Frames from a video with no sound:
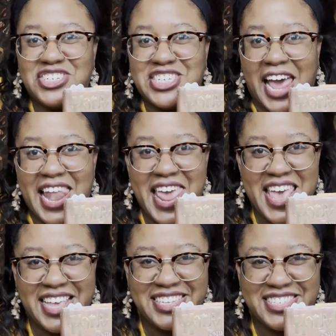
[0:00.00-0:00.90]

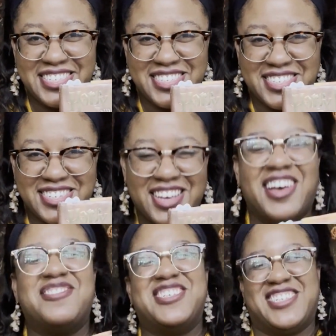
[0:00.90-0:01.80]
jealous.
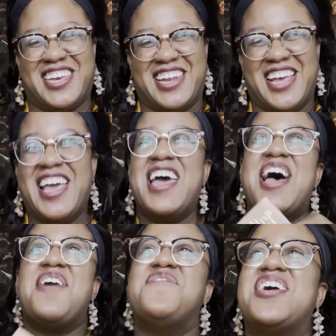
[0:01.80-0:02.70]
I'm just kidding.
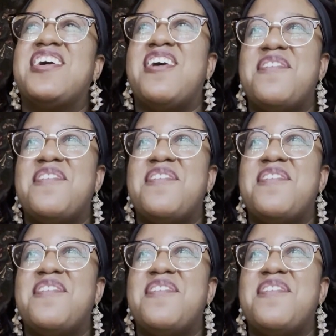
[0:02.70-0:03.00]
But